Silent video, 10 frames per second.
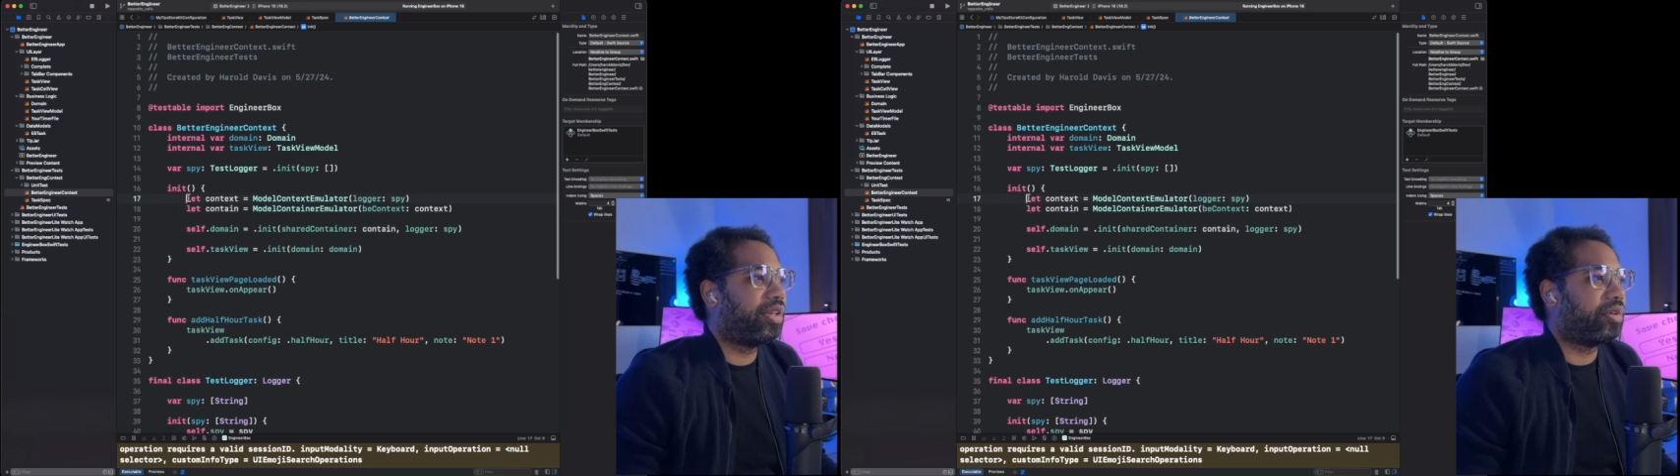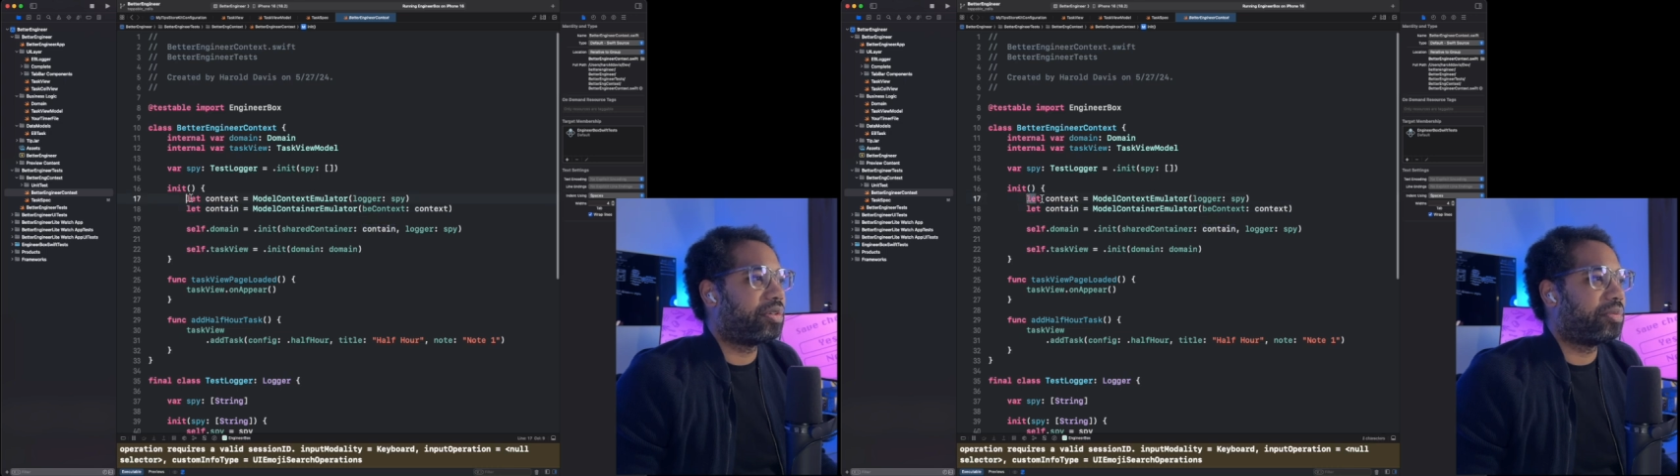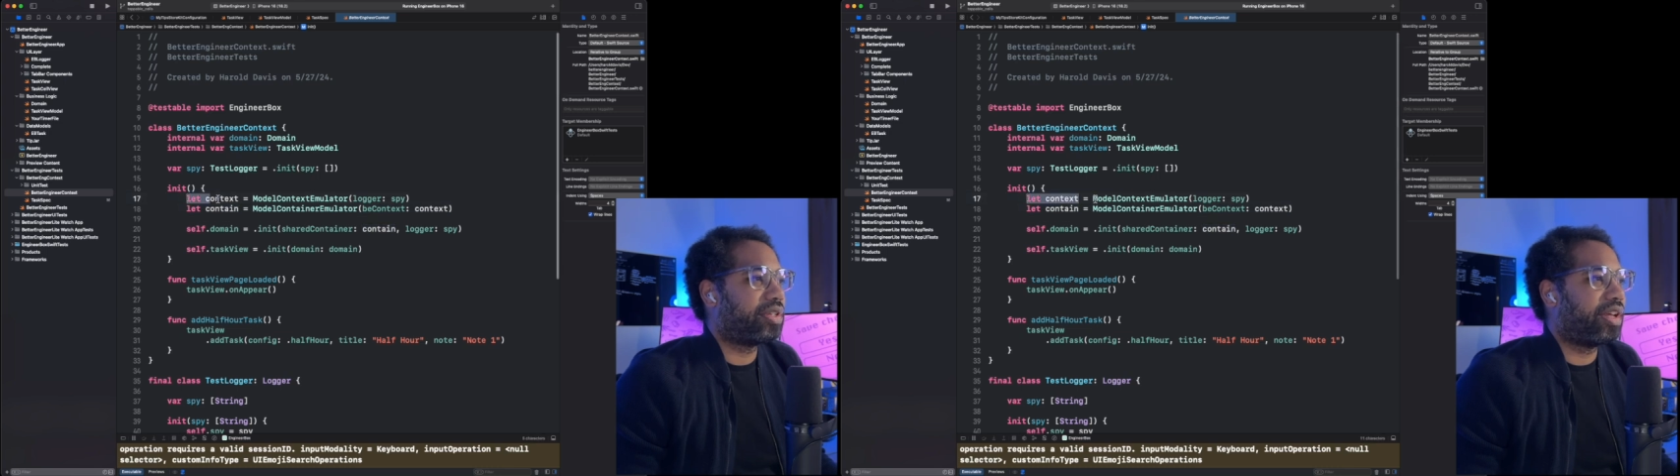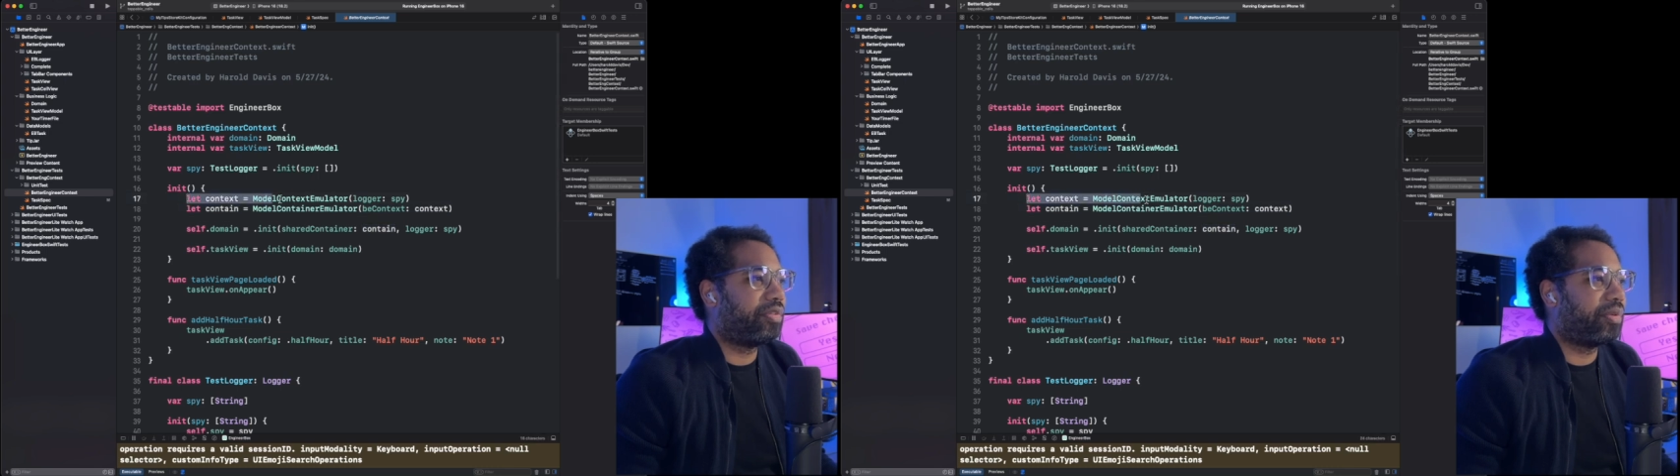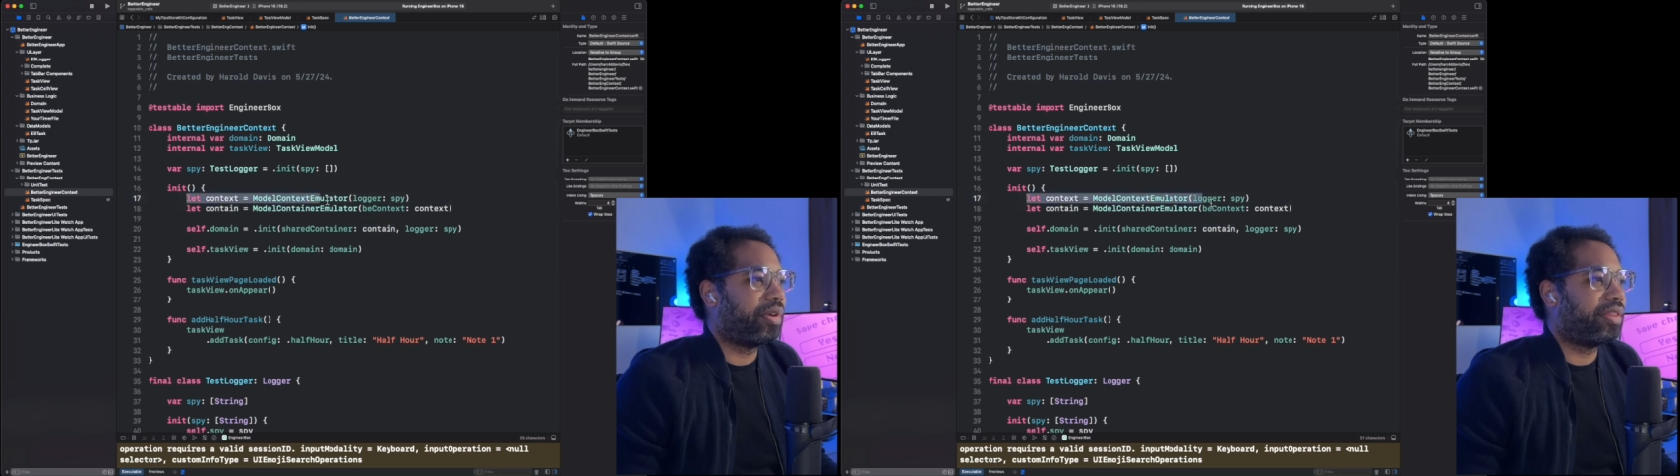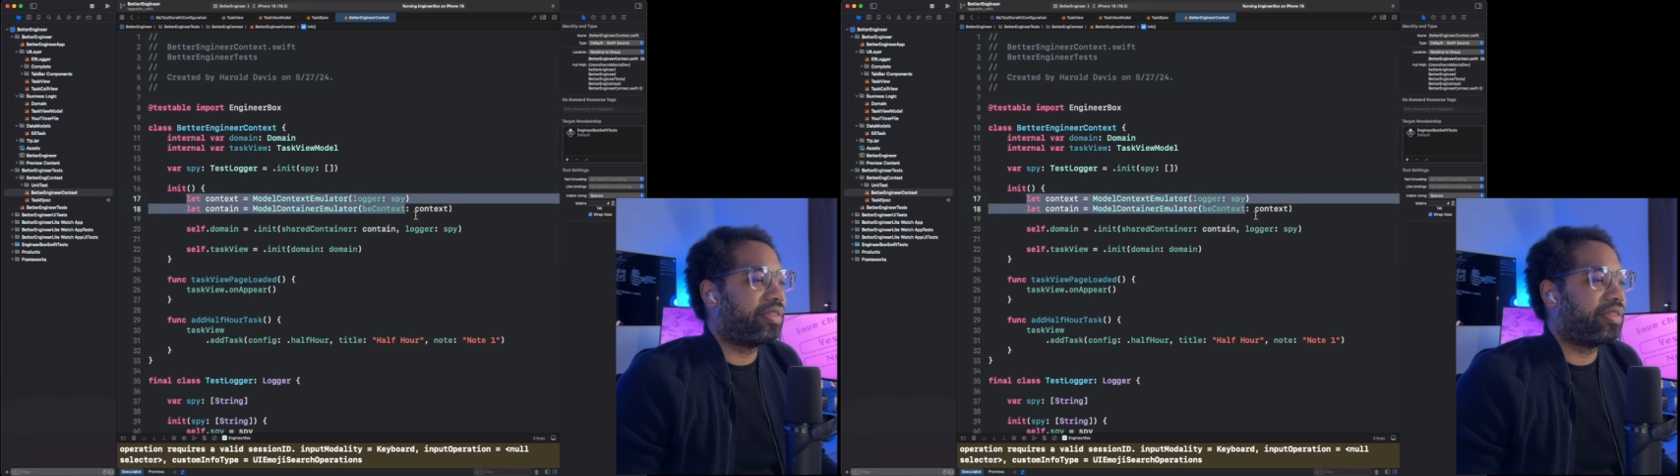some stuff with